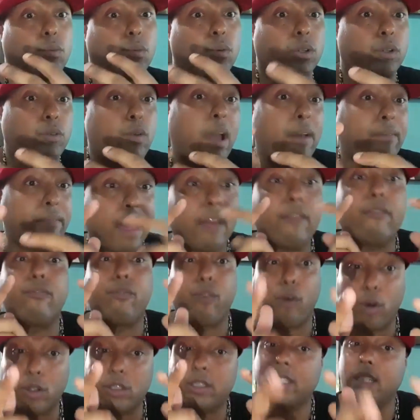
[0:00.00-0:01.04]
you have that
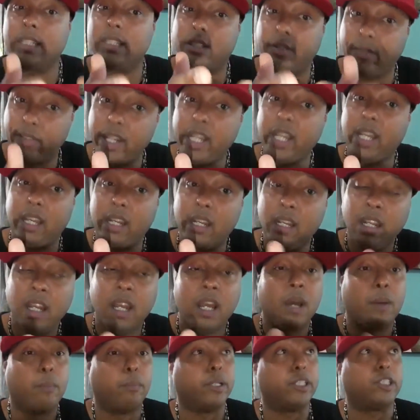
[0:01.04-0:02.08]
false sense of need,
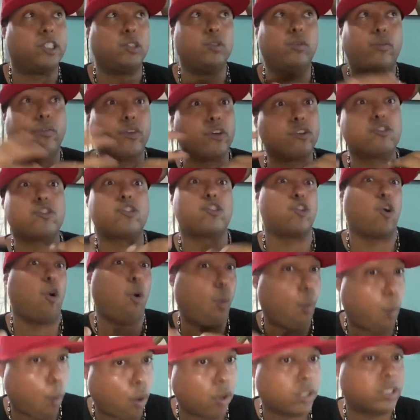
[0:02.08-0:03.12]
but you feel so
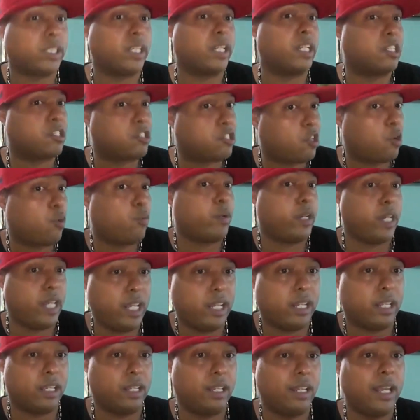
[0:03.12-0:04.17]
wanted and so
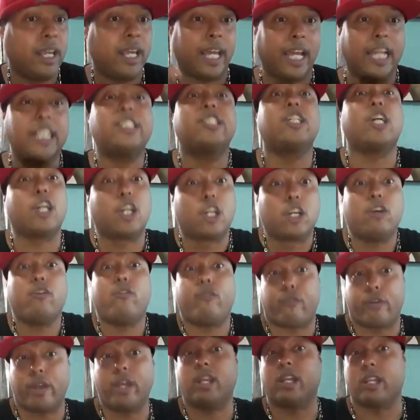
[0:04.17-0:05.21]
needed. It's a good
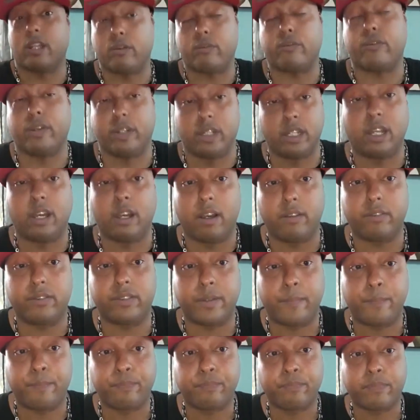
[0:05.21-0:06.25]
feeling to feel loved.
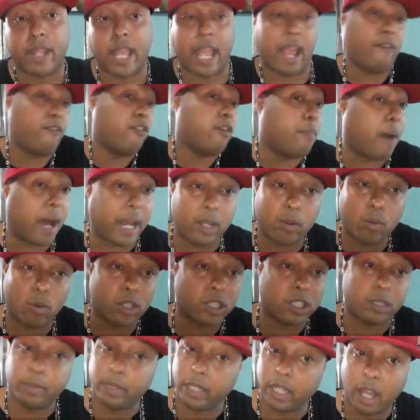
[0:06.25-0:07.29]
Everybody
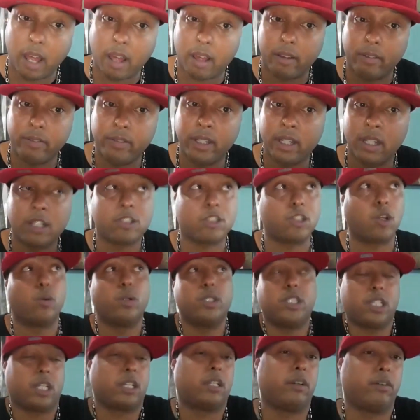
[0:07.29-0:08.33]
wants to be loved, so
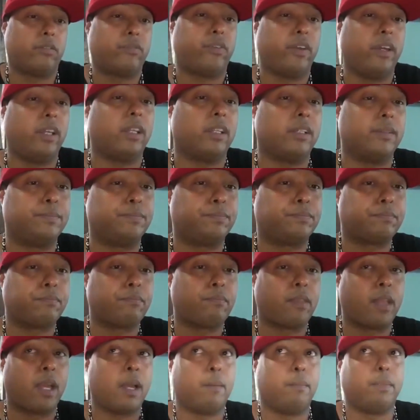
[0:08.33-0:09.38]
it's a good feeling.
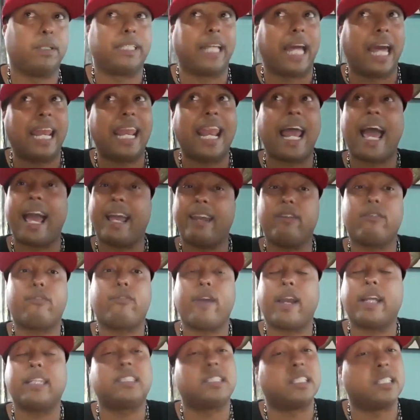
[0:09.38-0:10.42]
But that Latin
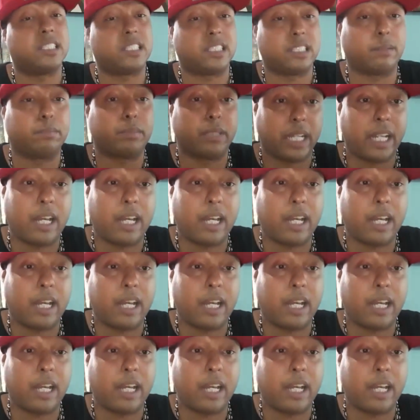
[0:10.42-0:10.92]
affection is something